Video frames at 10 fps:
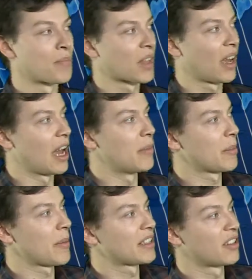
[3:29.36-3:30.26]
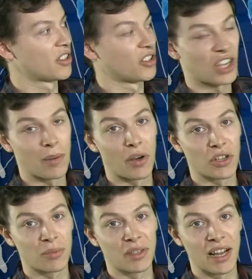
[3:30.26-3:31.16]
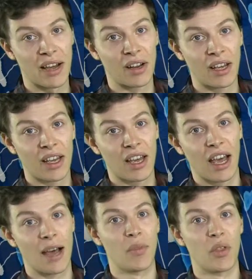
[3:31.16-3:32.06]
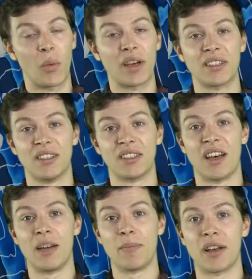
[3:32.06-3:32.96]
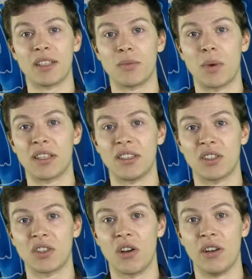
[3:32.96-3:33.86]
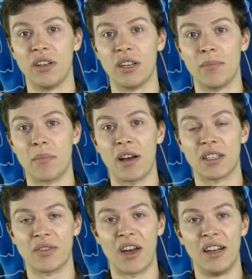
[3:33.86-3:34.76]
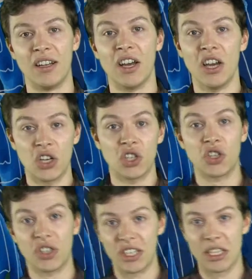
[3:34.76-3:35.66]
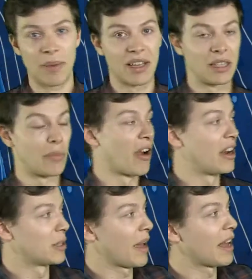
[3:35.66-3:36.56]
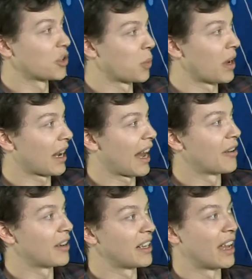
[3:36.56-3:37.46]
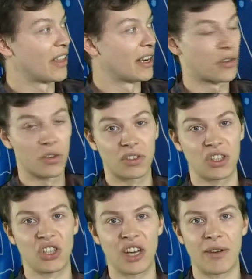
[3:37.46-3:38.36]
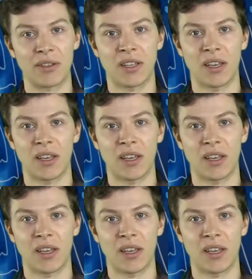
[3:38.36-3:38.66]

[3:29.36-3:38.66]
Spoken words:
But the best of the sunshine possibly down the western side, parts of western Scotland and parts of Ireland should see the best of the brightness, but elsewhere cloudy, and then of course these showers